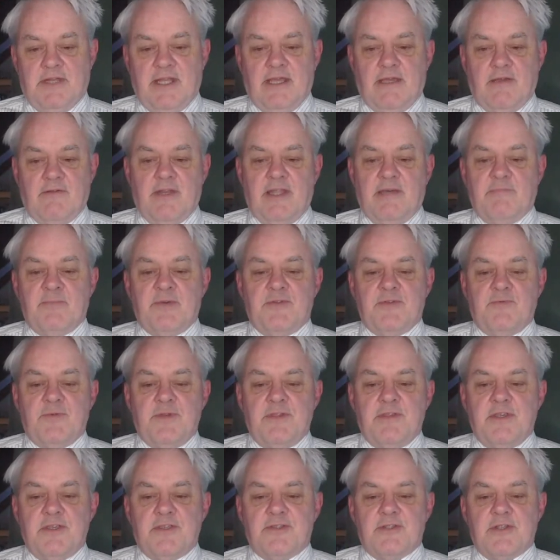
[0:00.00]
now lumbered
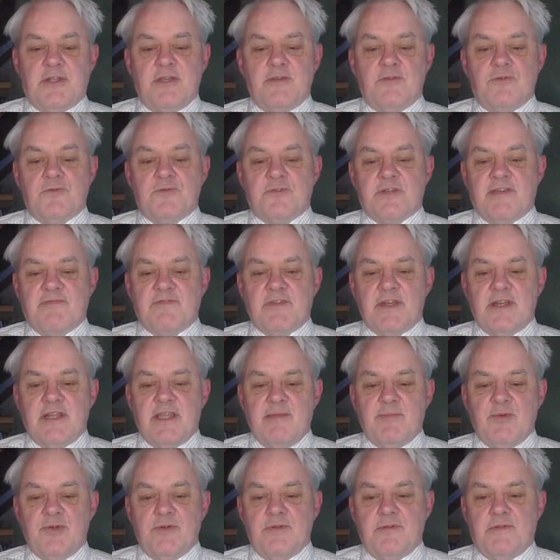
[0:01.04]
with this local traffic
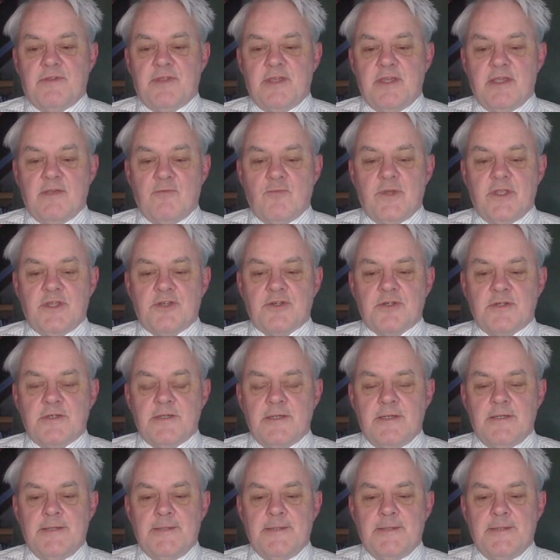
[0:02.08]
neighbourhood thing, which,